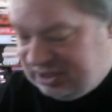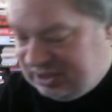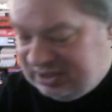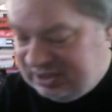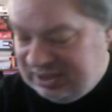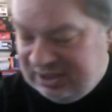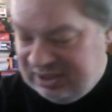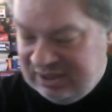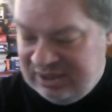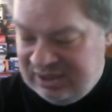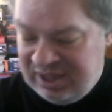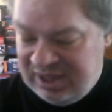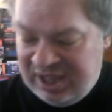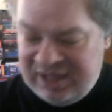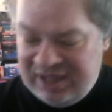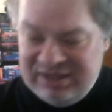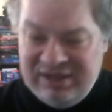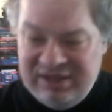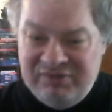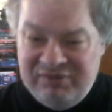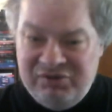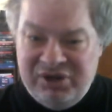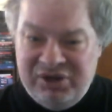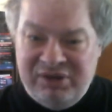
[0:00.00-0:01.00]
that
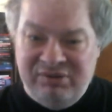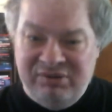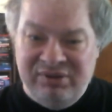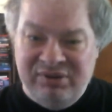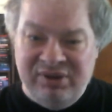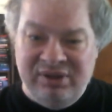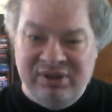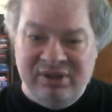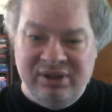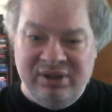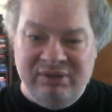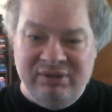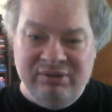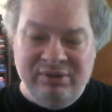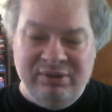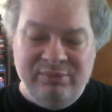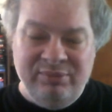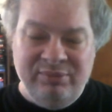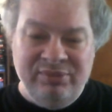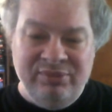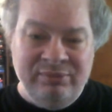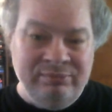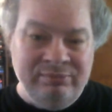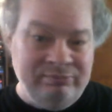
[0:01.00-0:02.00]
DVD,
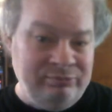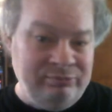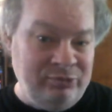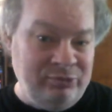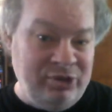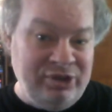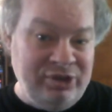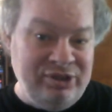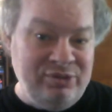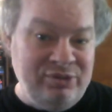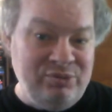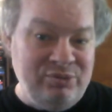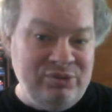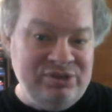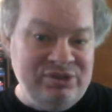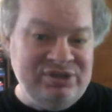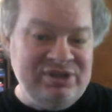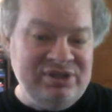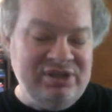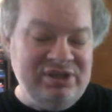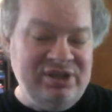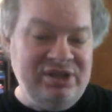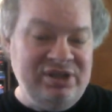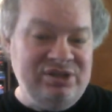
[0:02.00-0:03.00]
well, there was at
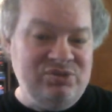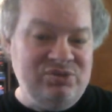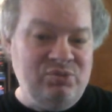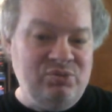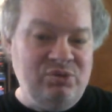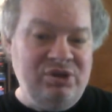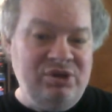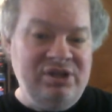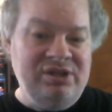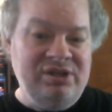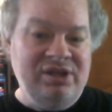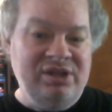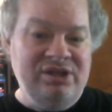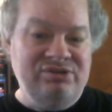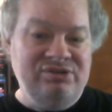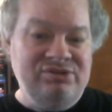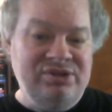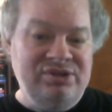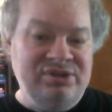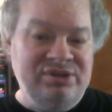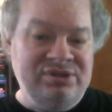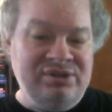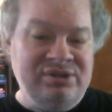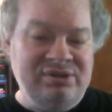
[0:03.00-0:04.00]
least one
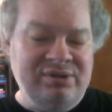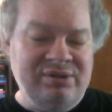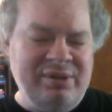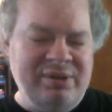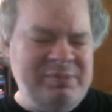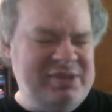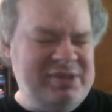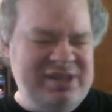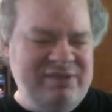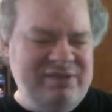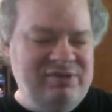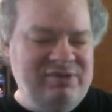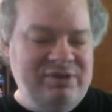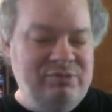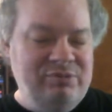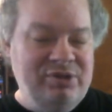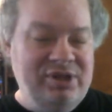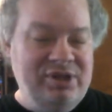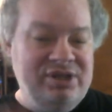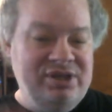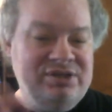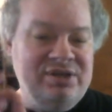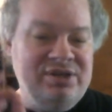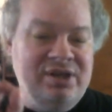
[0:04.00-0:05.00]
LaserDisc, DVD
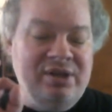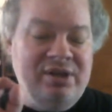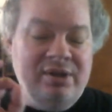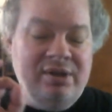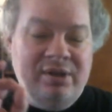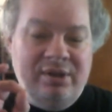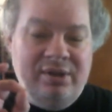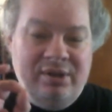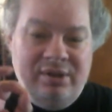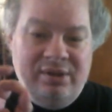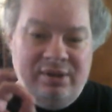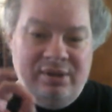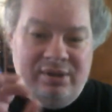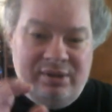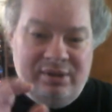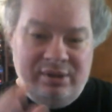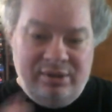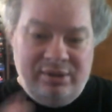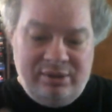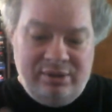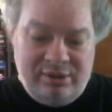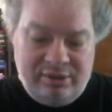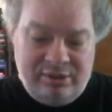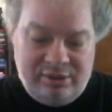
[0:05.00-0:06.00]
release.
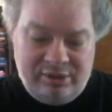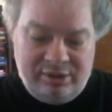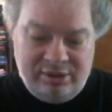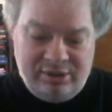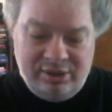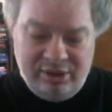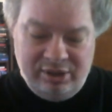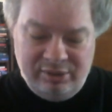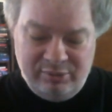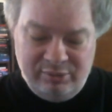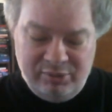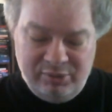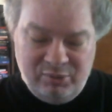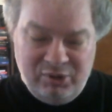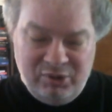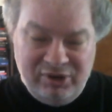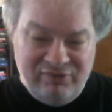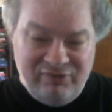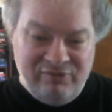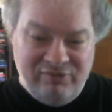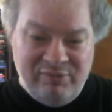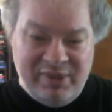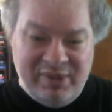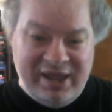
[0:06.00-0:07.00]
But one of
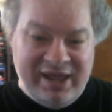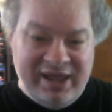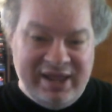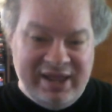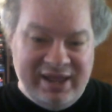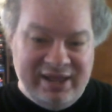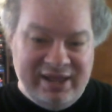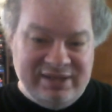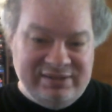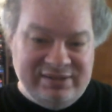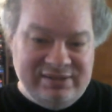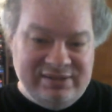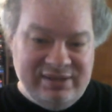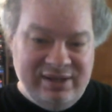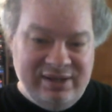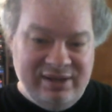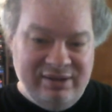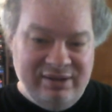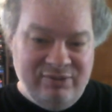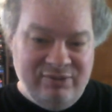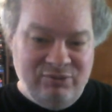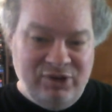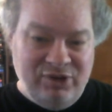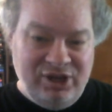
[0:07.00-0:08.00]
them had
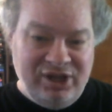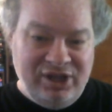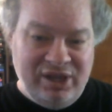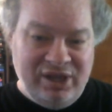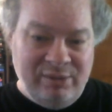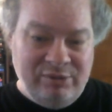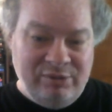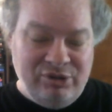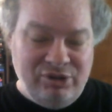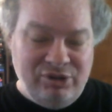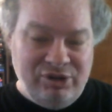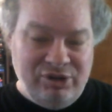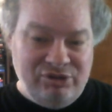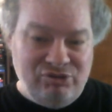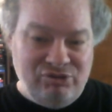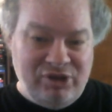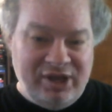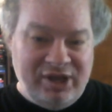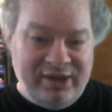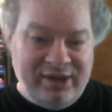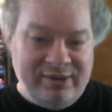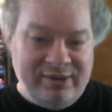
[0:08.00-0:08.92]
running commentary track